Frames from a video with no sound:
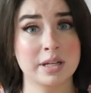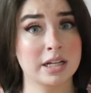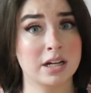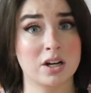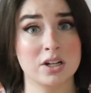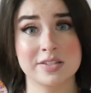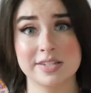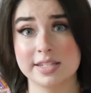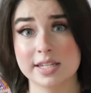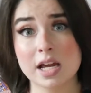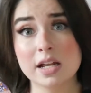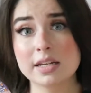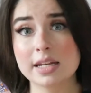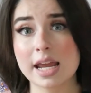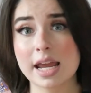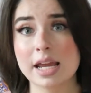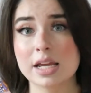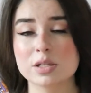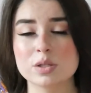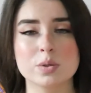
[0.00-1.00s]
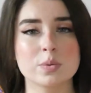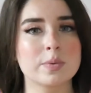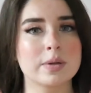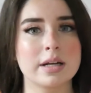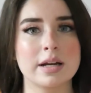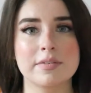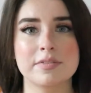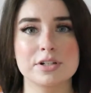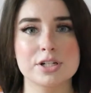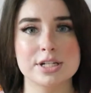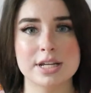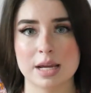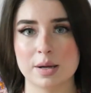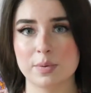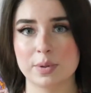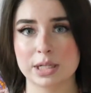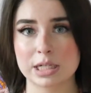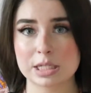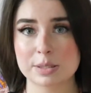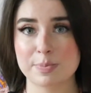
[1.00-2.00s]
like on Sundays or whatever day
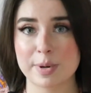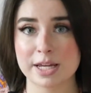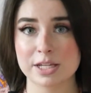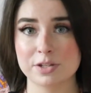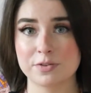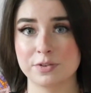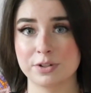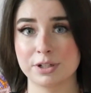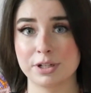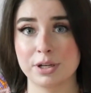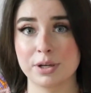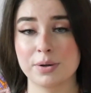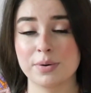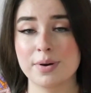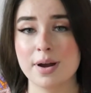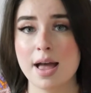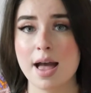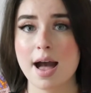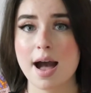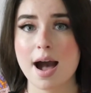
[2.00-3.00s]
works best for you,